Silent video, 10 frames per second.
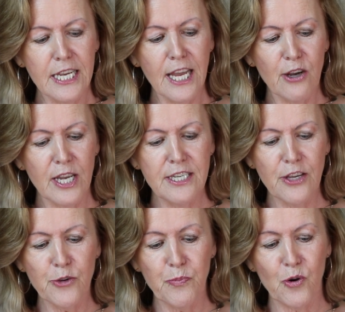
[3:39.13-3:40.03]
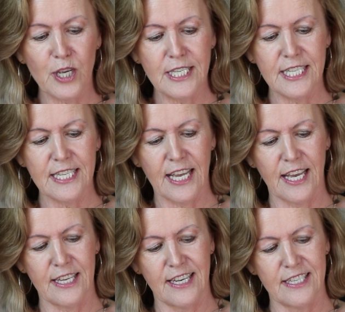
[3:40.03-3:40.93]
Now, another point,
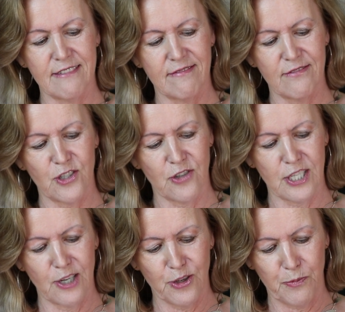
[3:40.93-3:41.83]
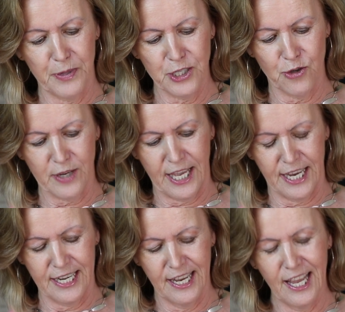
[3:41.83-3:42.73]
and just look at the picture
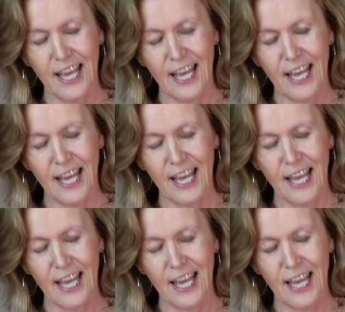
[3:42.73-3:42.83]
again,